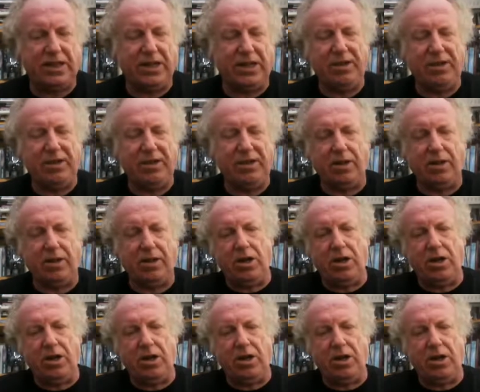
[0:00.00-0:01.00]
I mean, to go
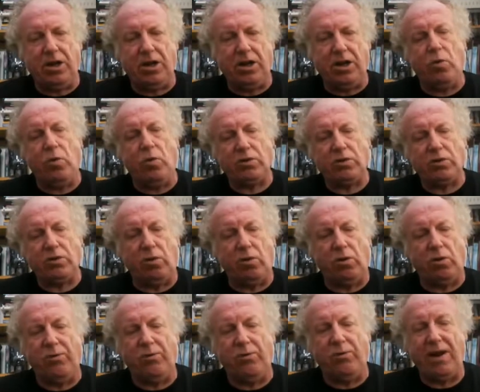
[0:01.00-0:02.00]
into Warsaw
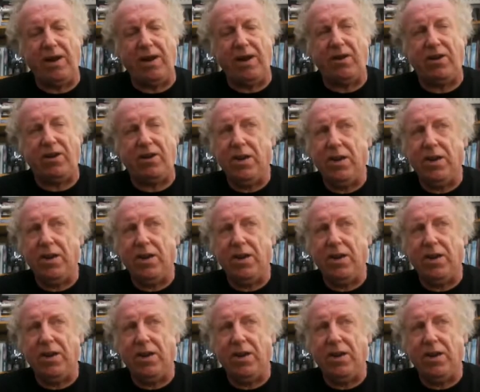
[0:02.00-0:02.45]
and you have a,